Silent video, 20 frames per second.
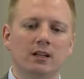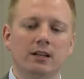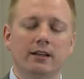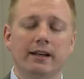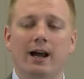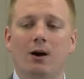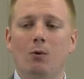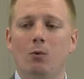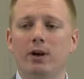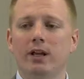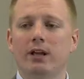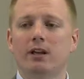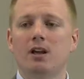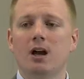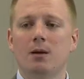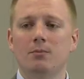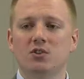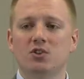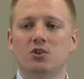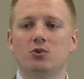Now, when it
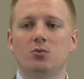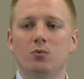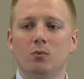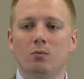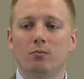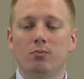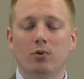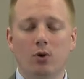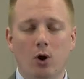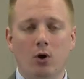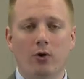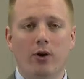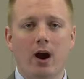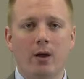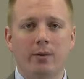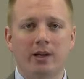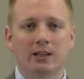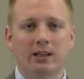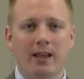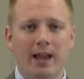comes to
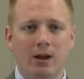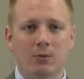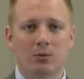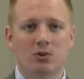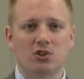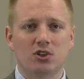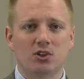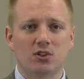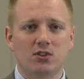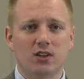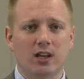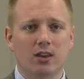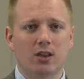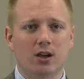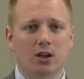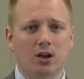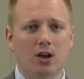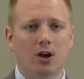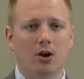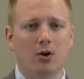programming languages and the
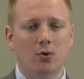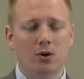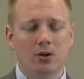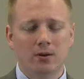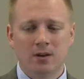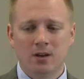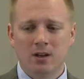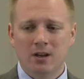code,